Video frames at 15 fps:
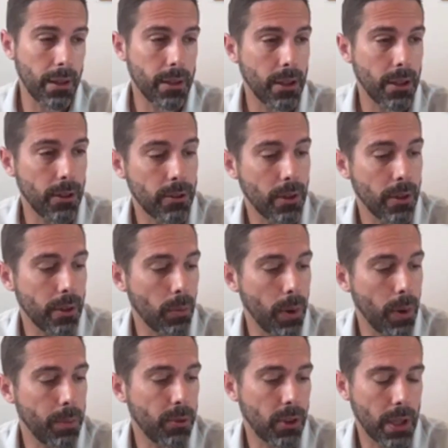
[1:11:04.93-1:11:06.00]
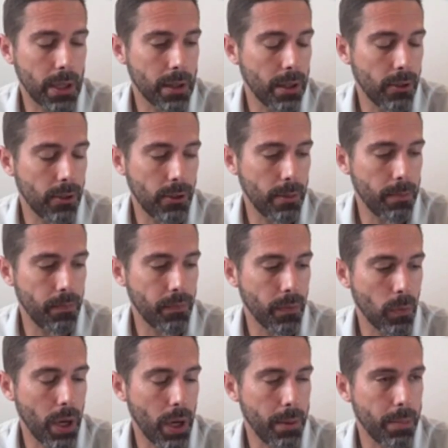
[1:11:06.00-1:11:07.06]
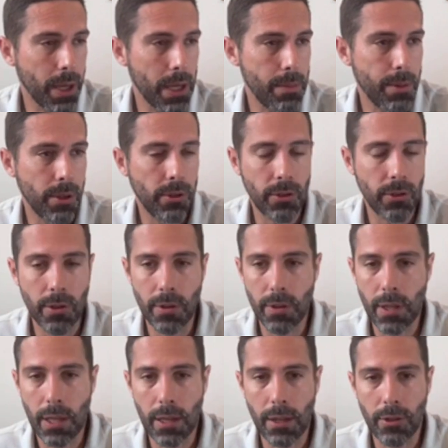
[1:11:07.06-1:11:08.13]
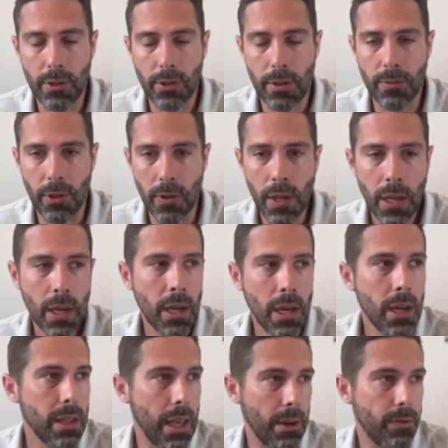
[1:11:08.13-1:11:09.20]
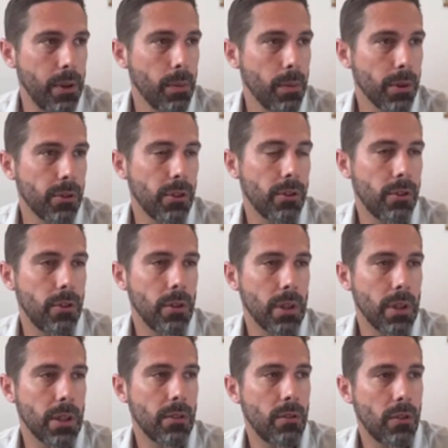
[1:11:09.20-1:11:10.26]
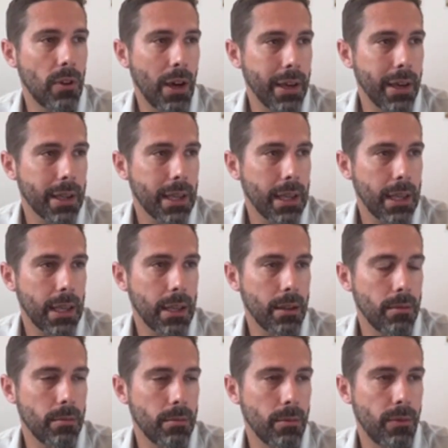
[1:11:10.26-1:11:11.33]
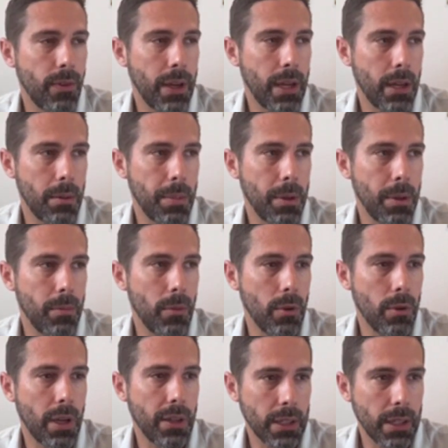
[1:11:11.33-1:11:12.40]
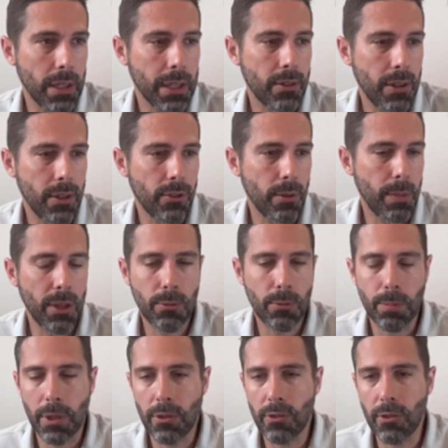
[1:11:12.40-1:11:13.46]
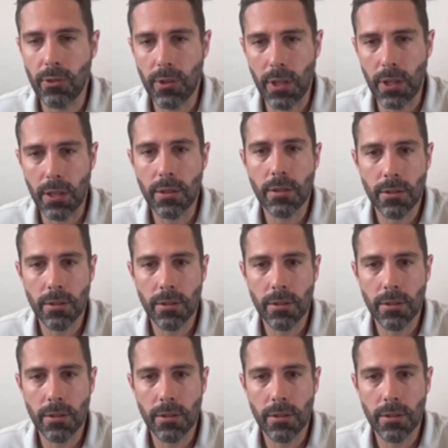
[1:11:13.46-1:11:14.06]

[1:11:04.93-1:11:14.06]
Like there's on the website, there's some white papers and that kind of stuff. So yeah, if you want to do the tire kicking and find out a bit more, I think LinkedIn is the best place to start.